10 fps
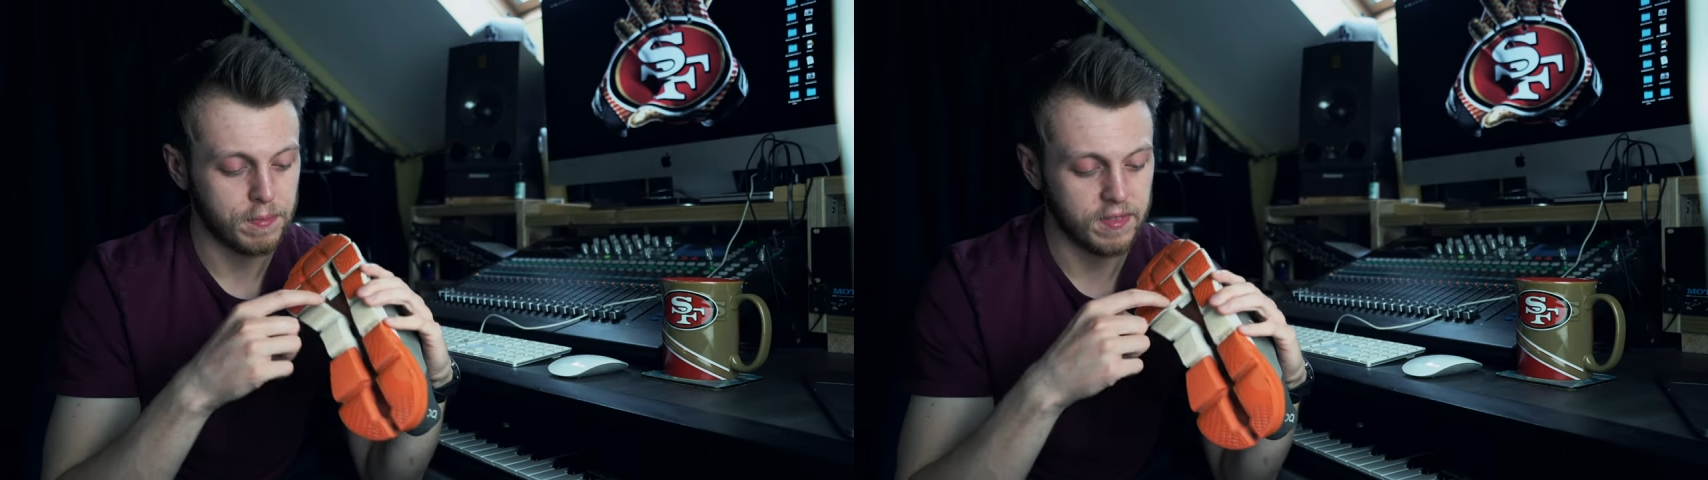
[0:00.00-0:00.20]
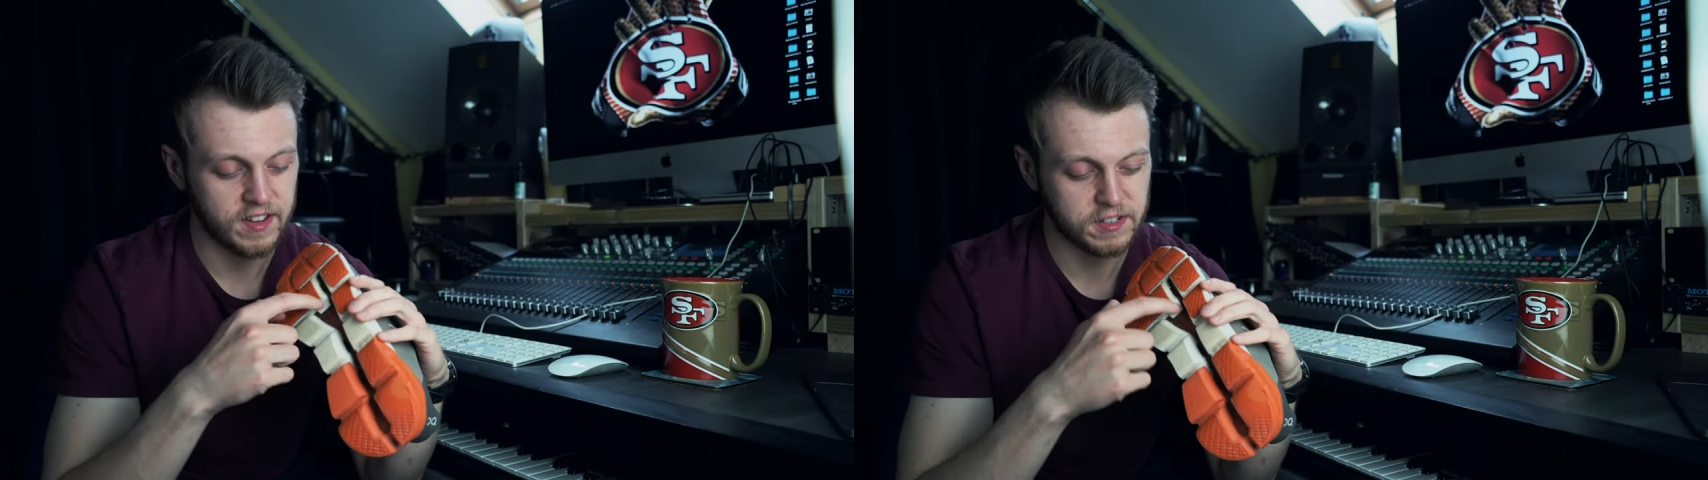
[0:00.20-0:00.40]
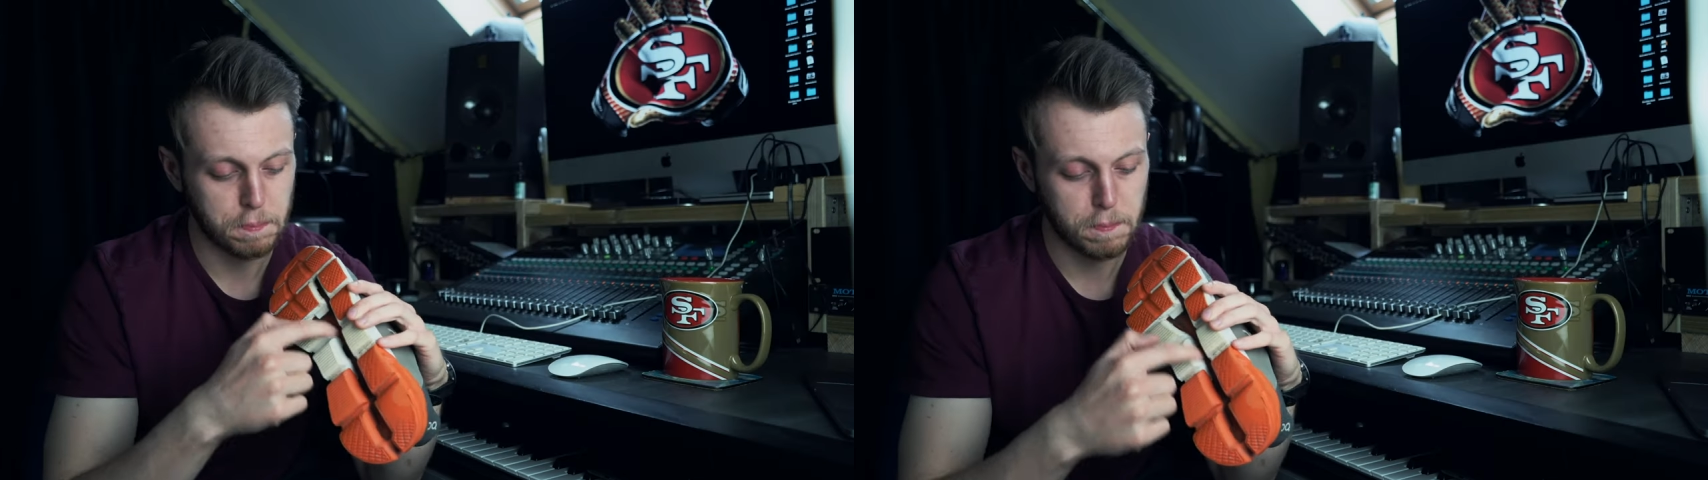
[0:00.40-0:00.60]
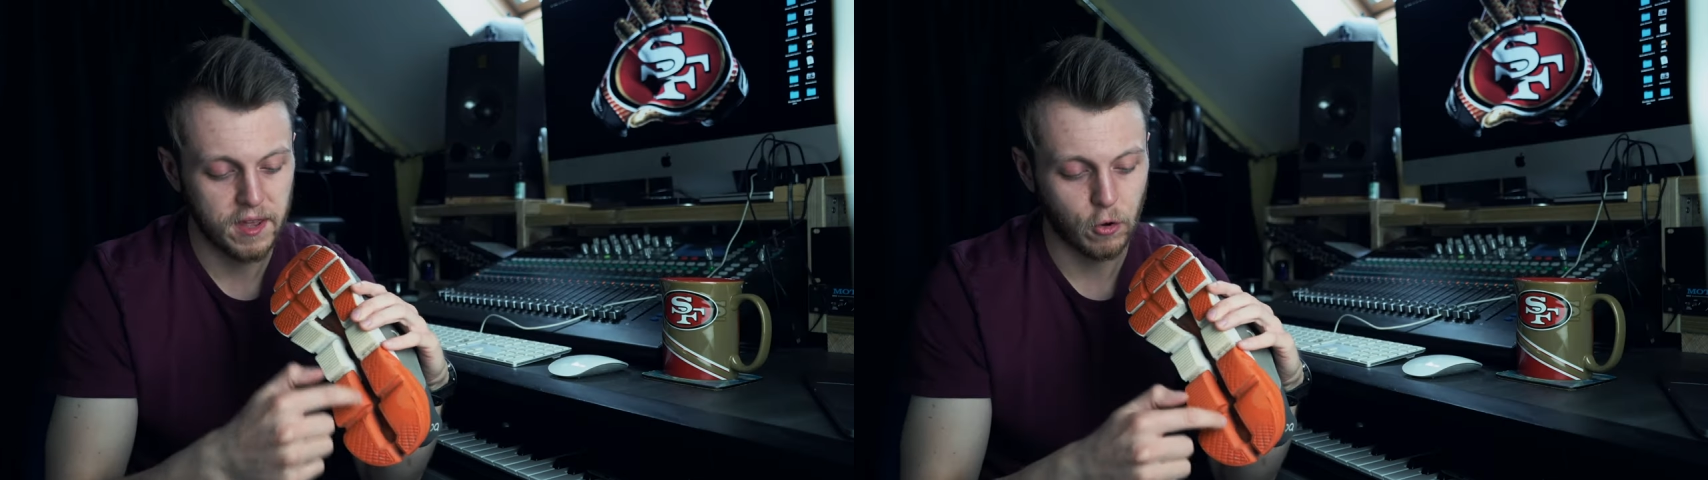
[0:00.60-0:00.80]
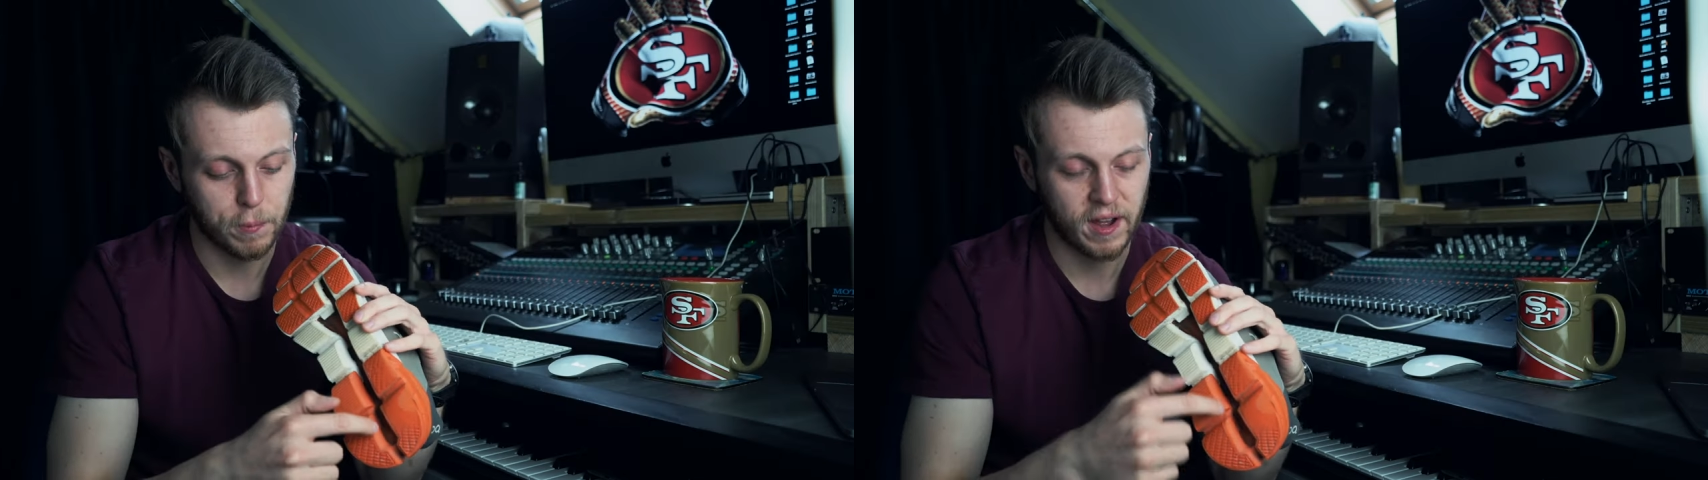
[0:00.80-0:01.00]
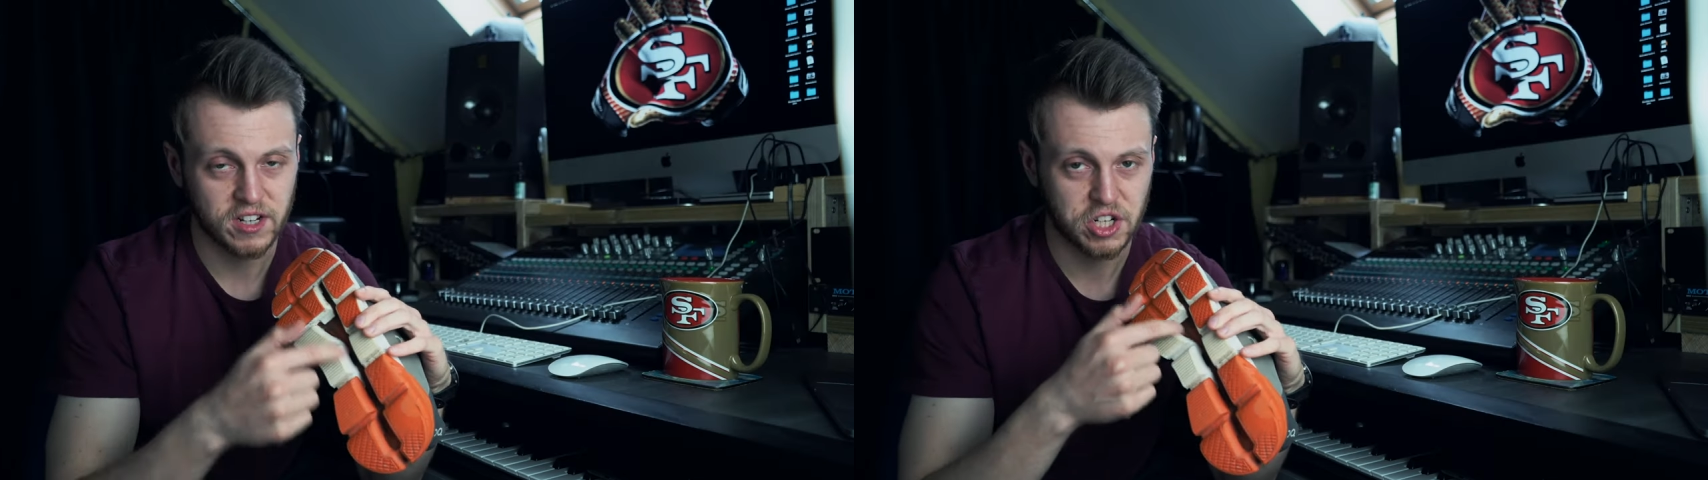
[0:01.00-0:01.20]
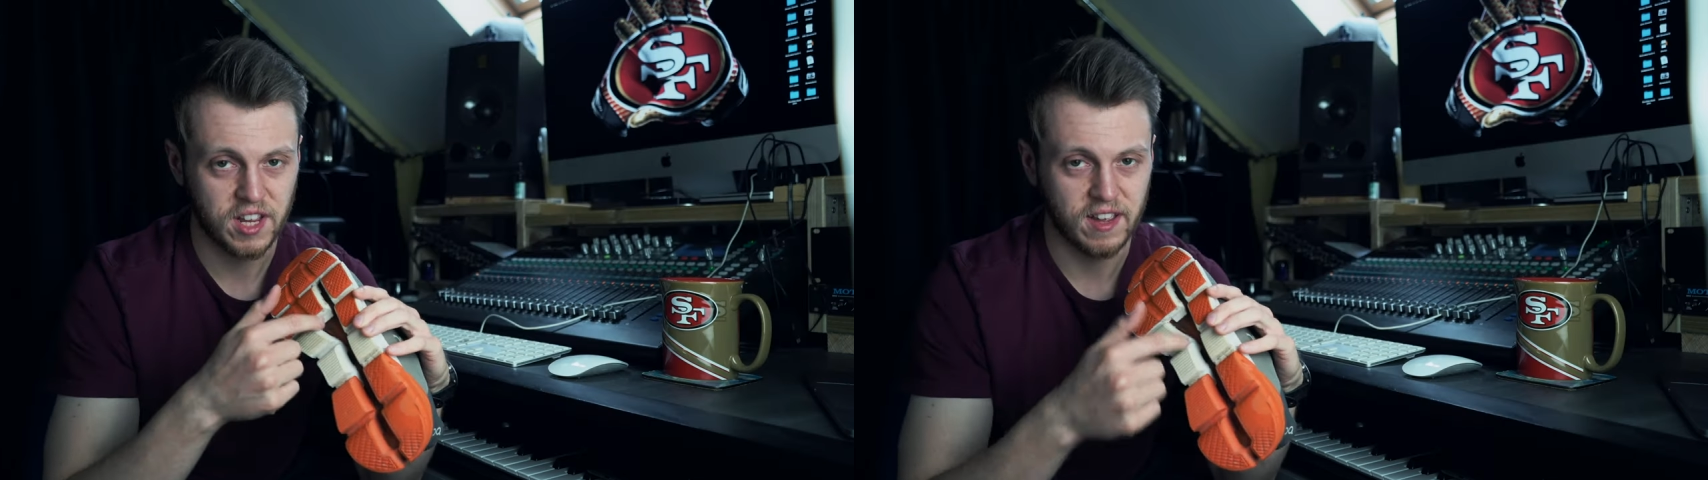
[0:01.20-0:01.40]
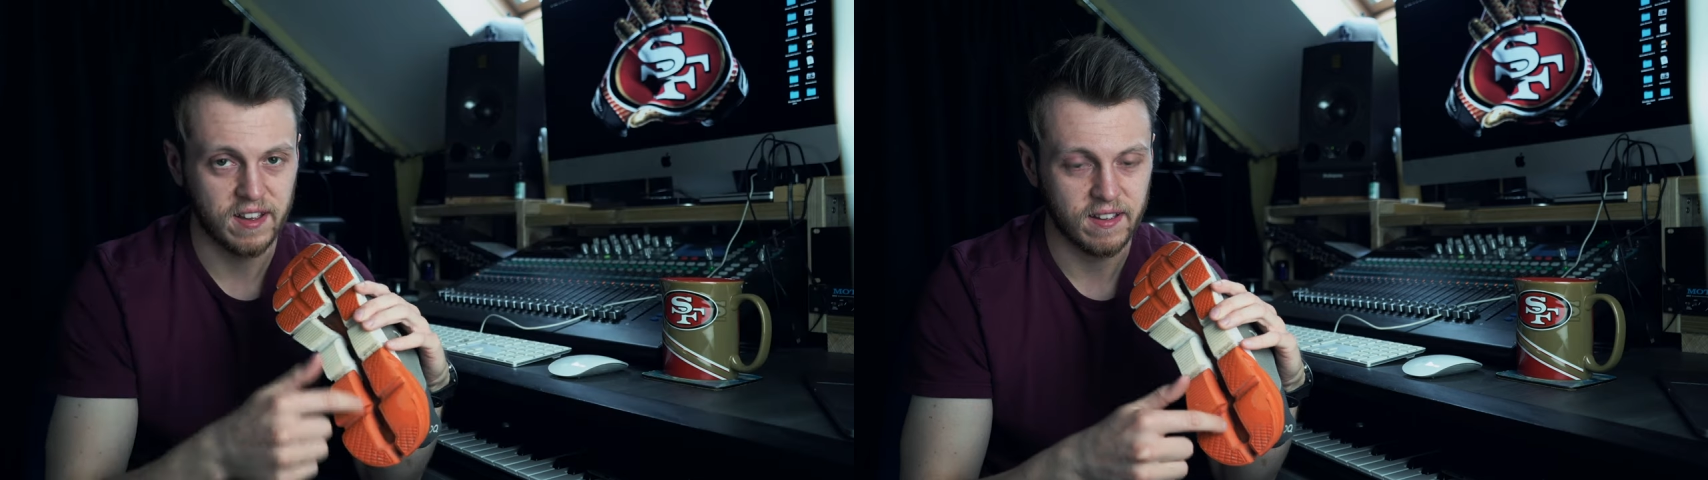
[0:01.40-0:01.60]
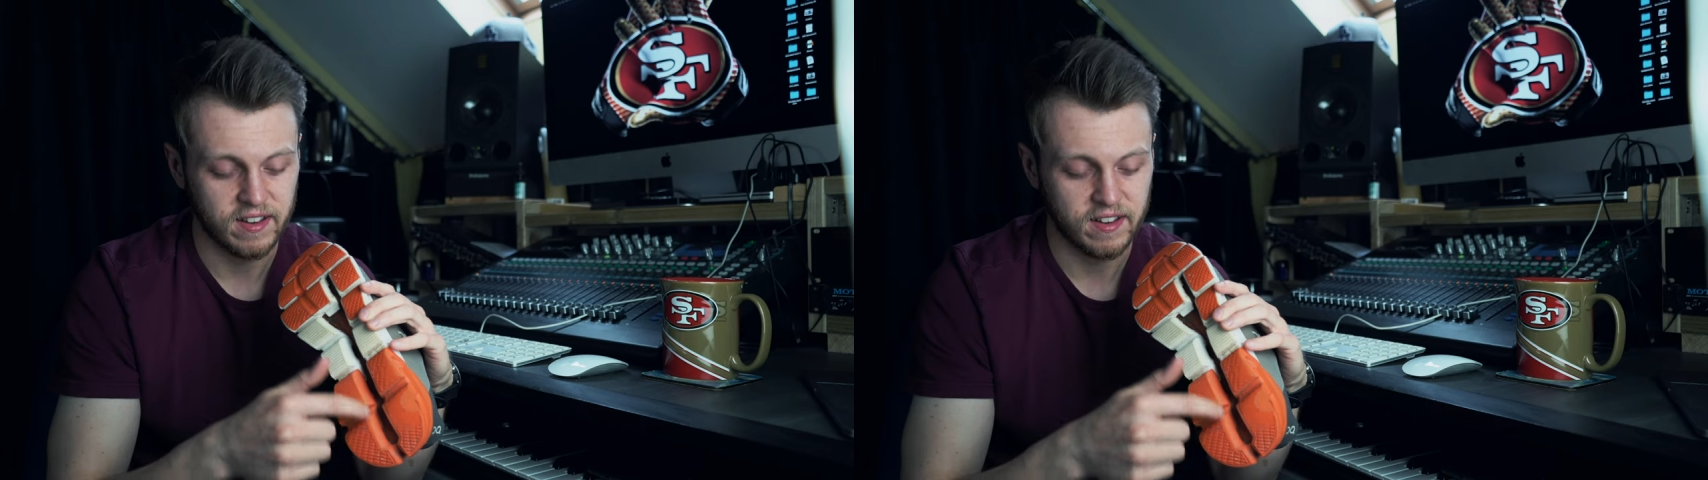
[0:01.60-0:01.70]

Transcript: this middle patch here